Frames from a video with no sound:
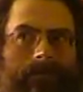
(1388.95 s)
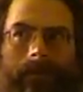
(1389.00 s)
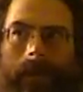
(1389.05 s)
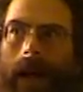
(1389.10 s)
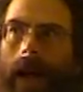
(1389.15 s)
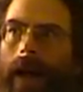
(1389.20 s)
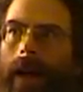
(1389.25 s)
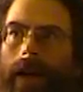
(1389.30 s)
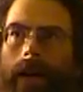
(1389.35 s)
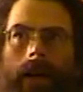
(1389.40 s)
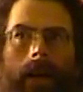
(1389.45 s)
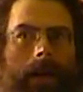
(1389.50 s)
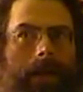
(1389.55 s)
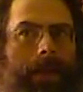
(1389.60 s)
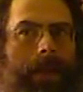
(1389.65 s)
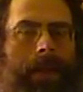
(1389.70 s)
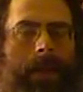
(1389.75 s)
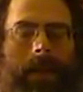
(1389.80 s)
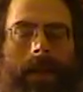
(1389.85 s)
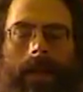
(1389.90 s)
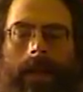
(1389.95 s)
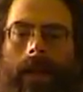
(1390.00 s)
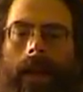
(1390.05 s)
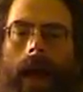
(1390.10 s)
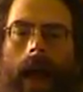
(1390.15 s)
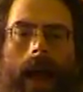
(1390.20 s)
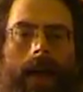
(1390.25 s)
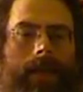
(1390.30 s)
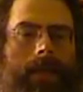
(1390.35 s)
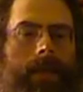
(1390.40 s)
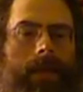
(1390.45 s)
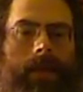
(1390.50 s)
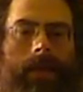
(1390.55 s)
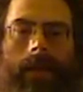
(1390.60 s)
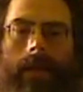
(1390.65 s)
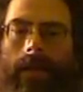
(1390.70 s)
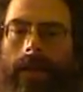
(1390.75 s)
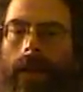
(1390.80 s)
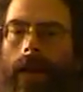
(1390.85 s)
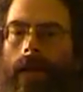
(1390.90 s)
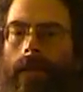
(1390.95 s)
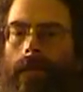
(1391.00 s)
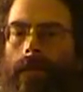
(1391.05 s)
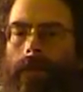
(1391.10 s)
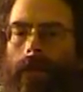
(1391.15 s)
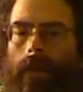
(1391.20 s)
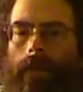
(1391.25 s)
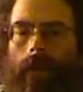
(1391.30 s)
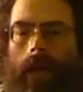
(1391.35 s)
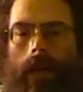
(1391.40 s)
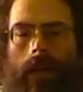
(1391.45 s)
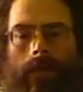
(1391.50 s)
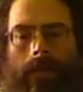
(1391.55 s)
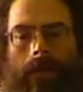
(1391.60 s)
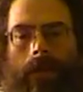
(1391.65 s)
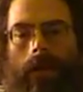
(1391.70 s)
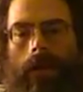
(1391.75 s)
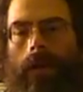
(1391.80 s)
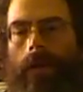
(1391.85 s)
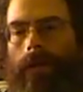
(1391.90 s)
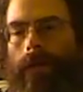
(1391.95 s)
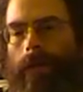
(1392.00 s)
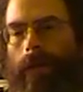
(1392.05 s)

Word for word: I don't know. This it, I think this game develops